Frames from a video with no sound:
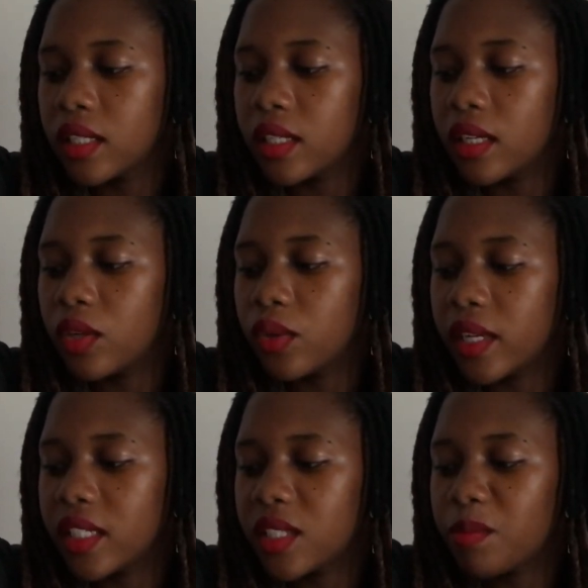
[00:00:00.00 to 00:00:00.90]
Oh,
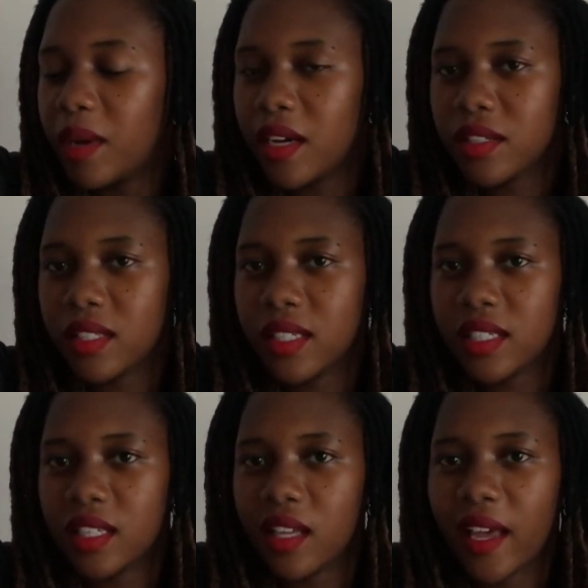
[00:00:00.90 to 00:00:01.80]
and it's
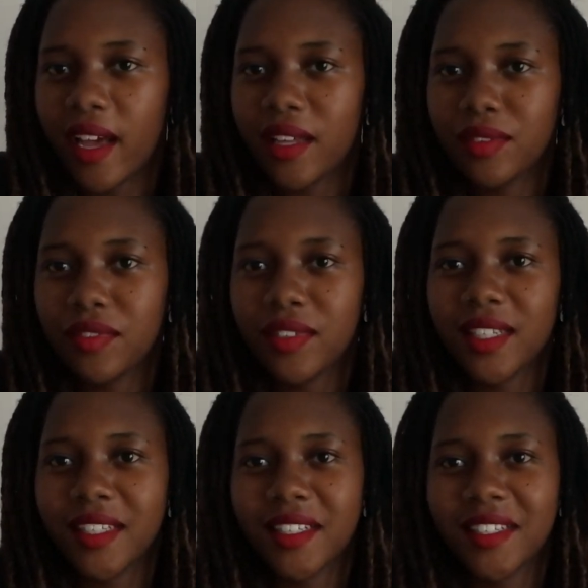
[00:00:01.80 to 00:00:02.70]
pulsating, I can
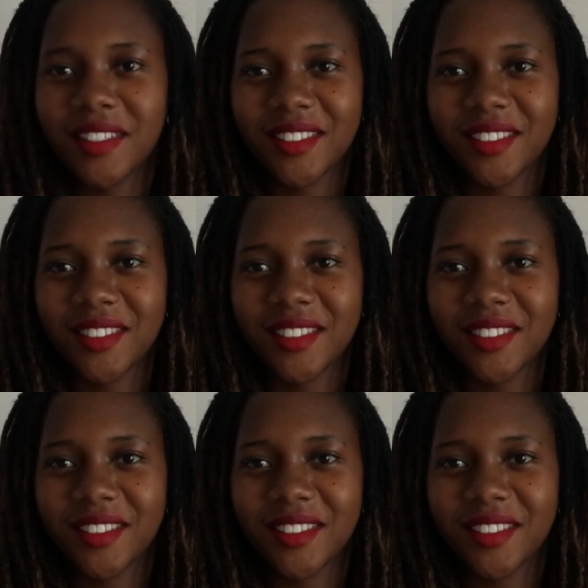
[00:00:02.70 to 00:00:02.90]
feel it.